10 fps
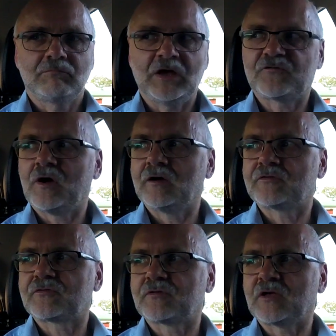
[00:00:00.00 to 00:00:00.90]
As far
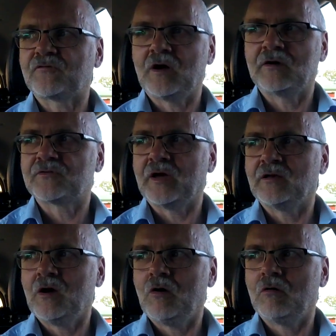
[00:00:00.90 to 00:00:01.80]
as I
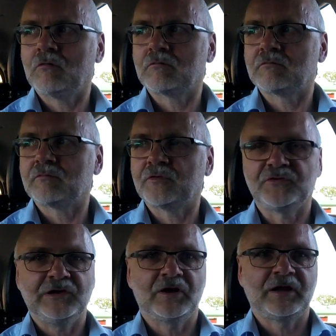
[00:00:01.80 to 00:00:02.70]
know, the
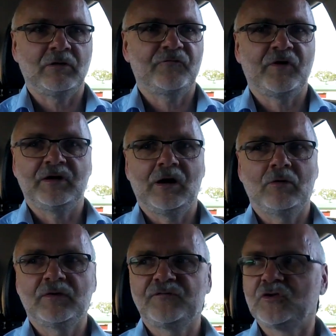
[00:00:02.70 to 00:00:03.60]
dealer cannot find
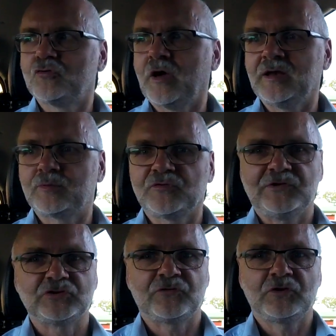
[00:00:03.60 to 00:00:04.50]
out. If you do any
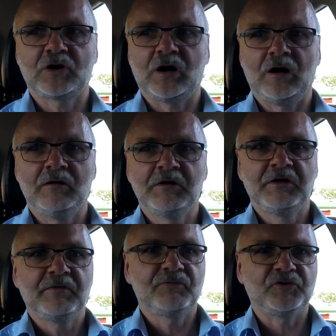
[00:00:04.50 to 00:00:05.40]
procedures on your car,
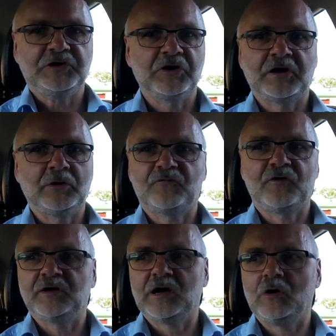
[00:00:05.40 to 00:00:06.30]
the dealer cannot
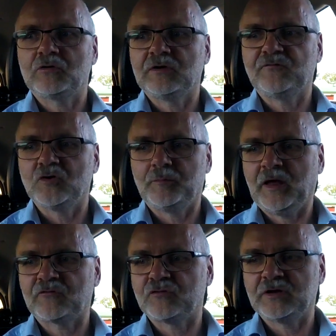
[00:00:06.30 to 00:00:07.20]
find out if your
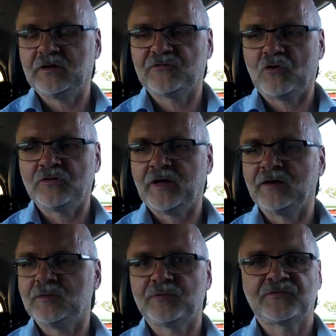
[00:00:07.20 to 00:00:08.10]
battery is on
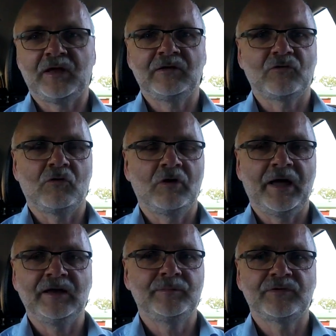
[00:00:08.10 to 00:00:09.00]
90% or
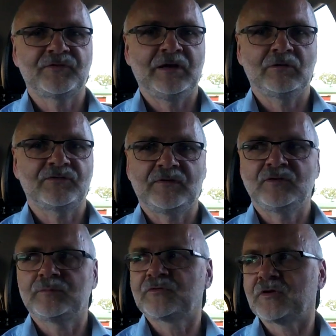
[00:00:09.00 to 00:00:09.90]
80% or
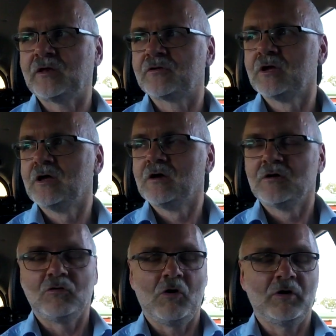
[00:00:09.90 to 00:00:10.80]
70%
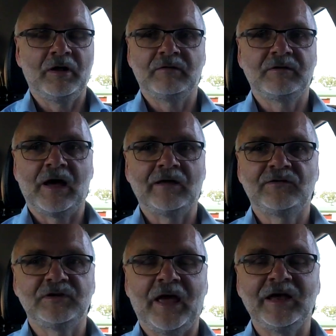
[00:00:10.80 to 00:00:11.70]
or on
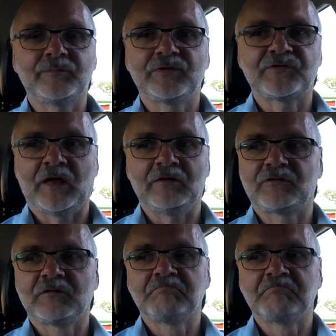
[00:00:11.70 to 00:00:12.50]
98%.